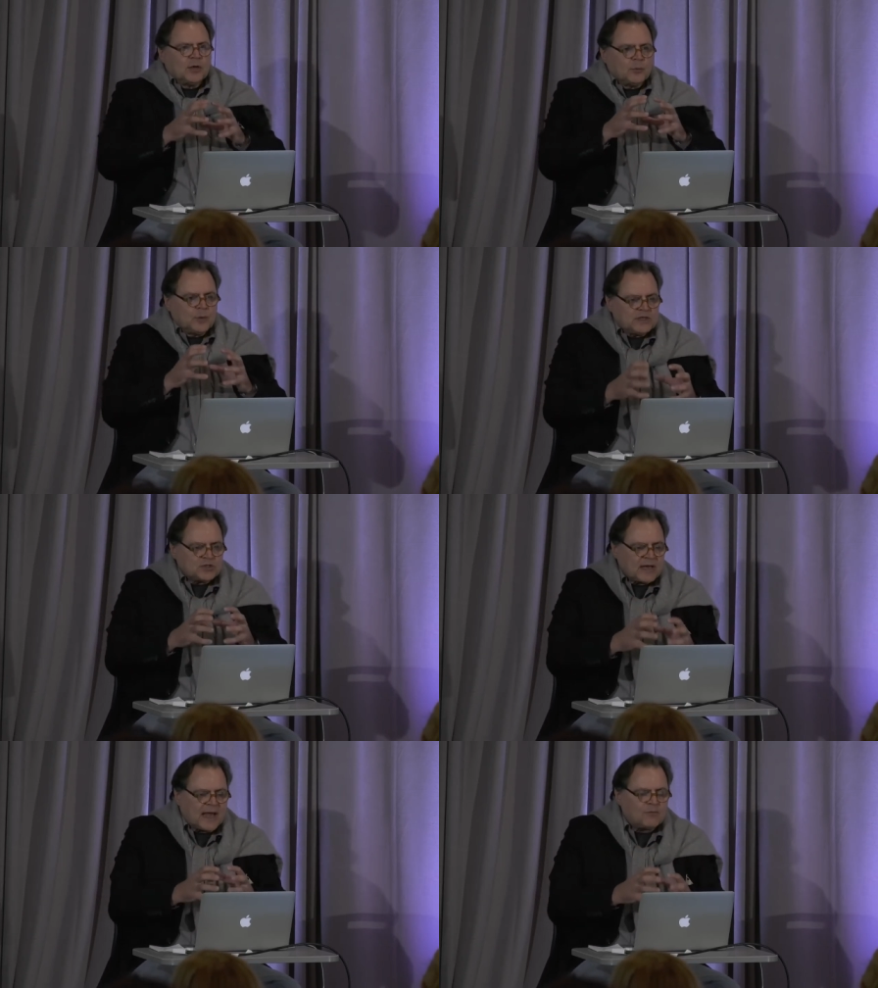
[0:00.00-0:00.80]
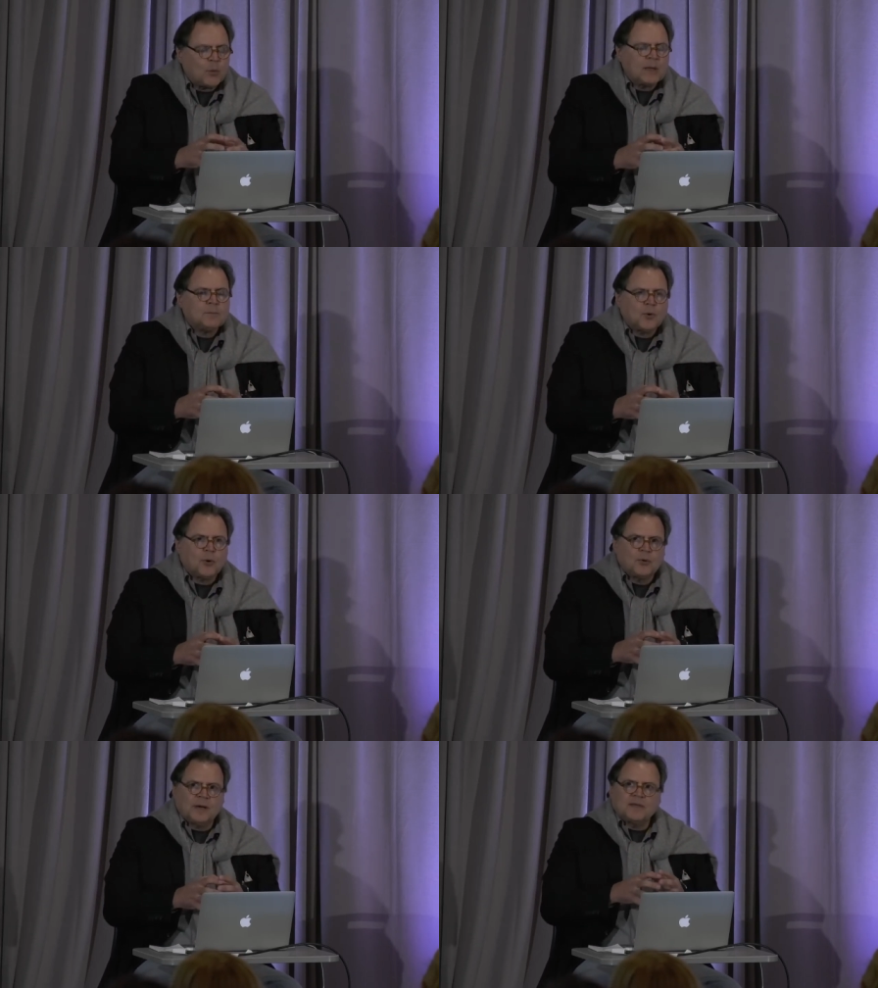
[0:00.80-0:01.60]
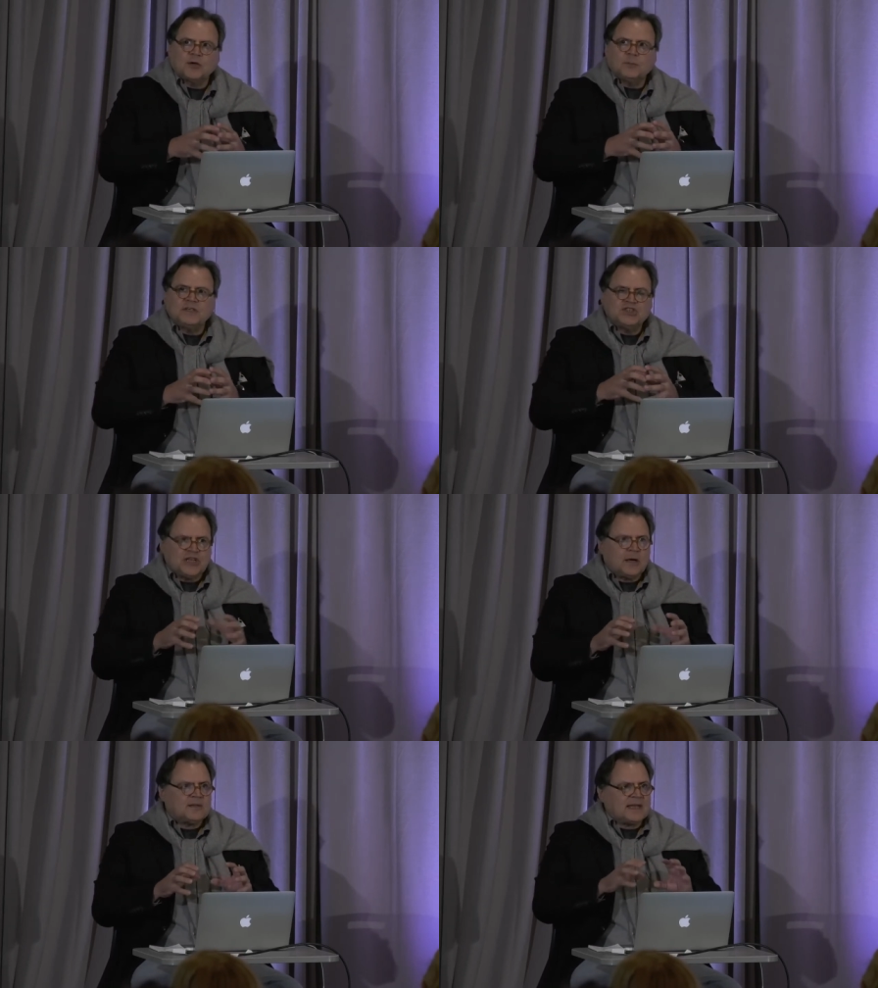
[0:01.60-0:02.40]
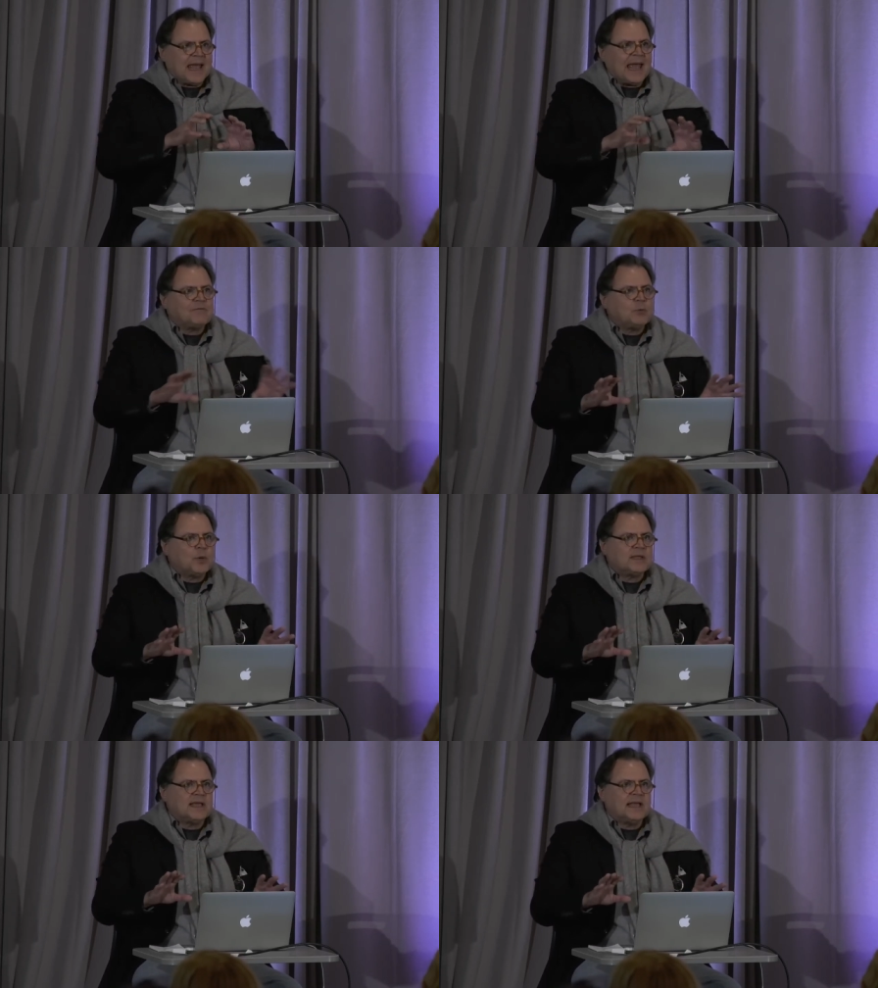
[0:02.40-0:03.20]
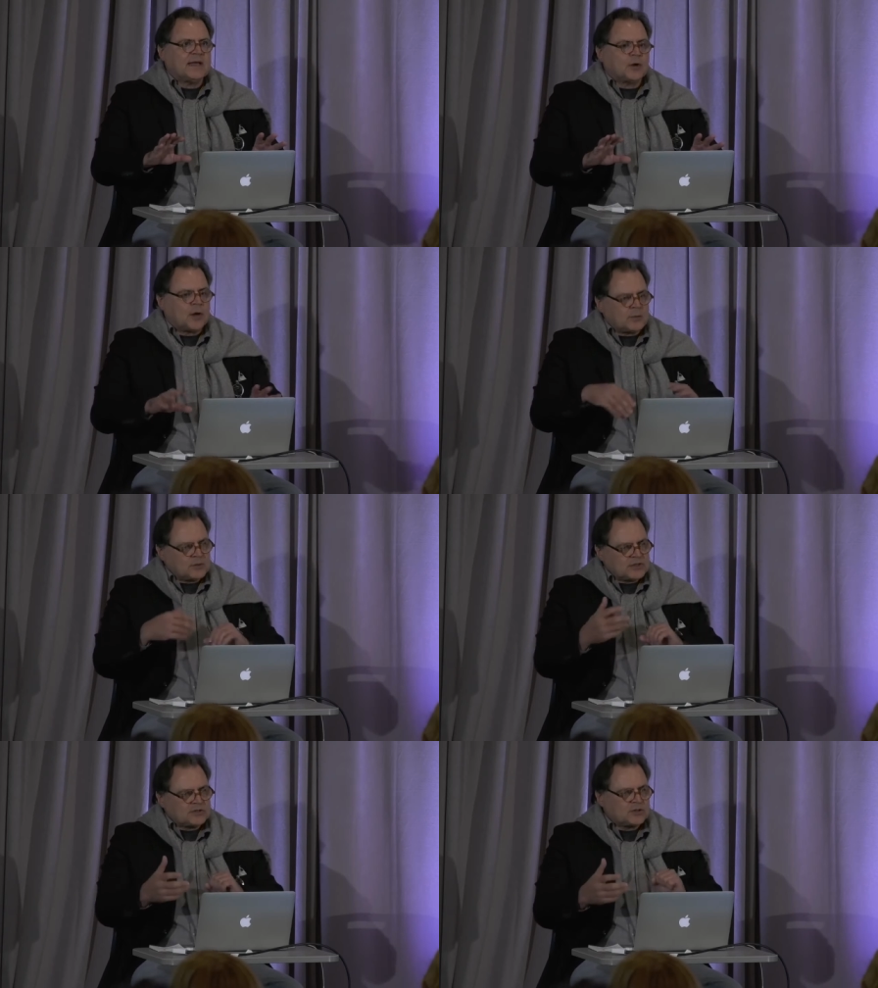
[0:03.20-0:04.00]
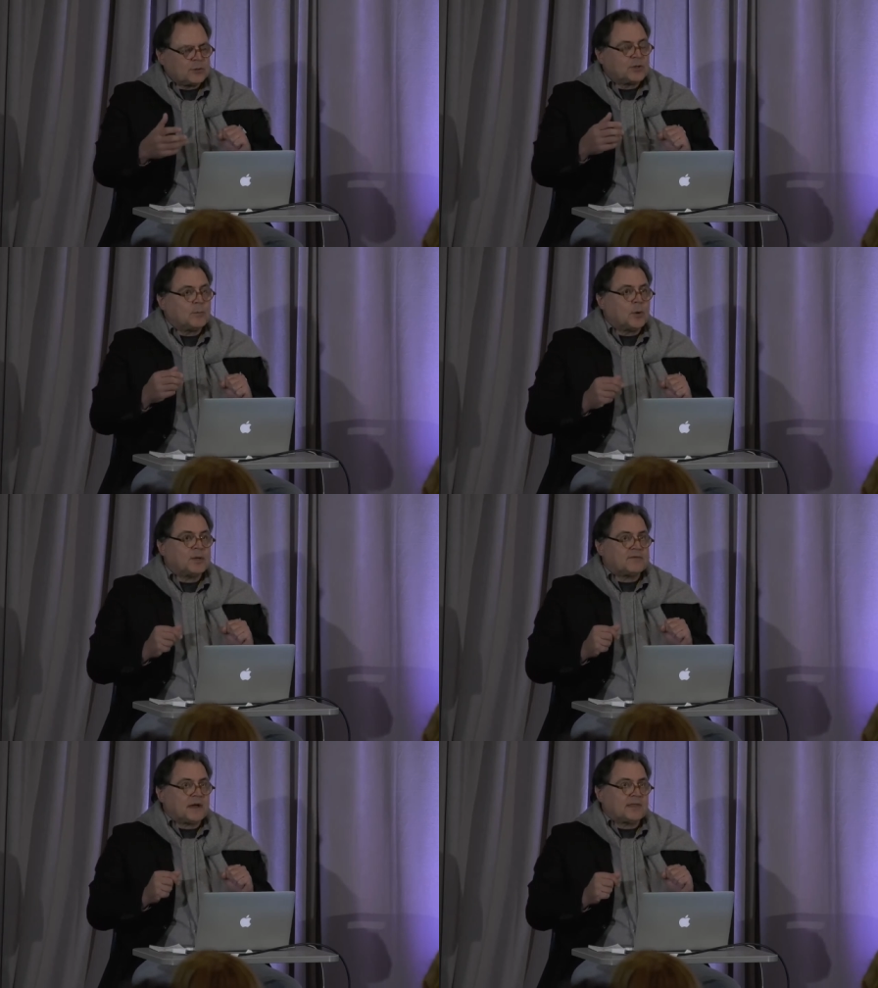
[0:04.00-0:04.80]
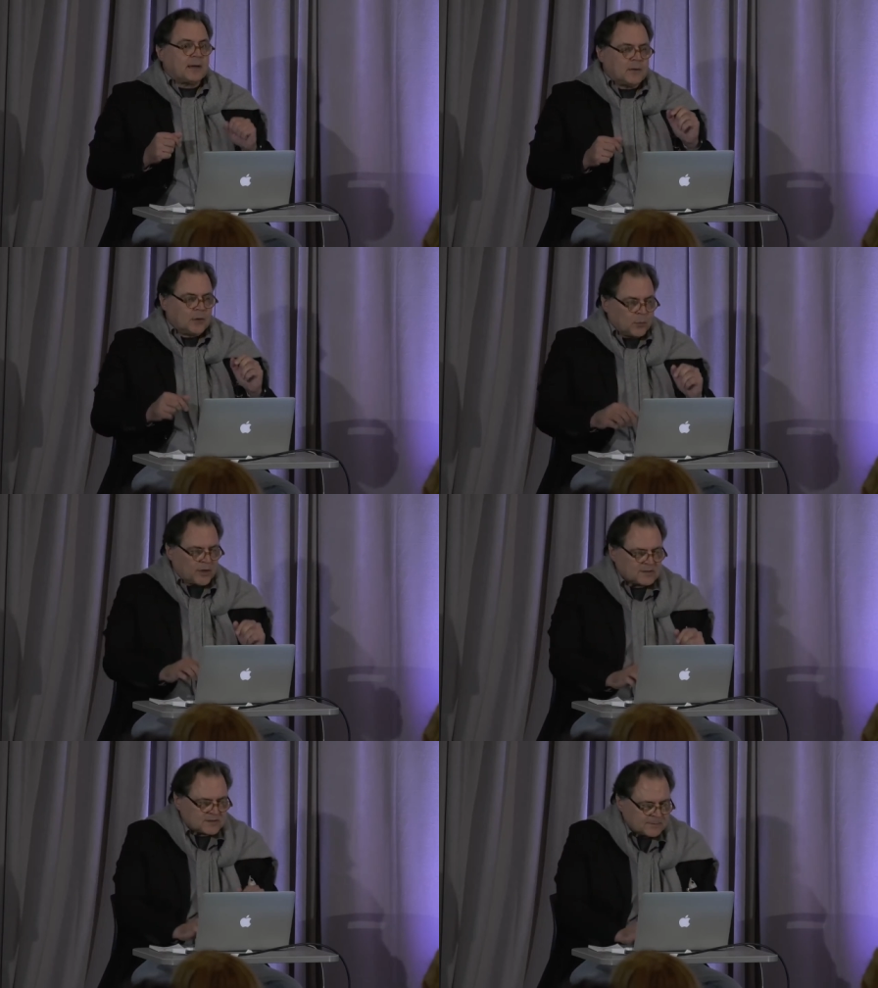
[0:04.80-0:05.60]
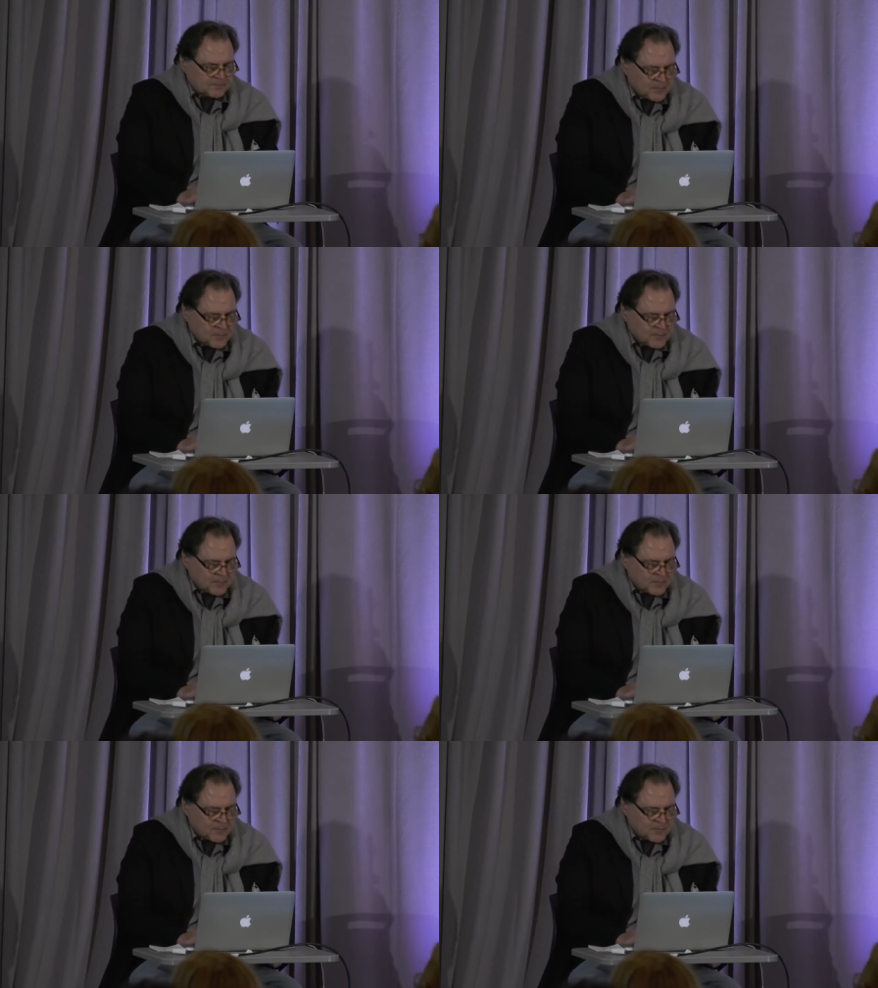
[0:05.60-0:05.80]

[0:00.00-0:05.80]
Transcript: we should have one program that could be shared that everyone can get on, which I'll show you in a moment of how that works.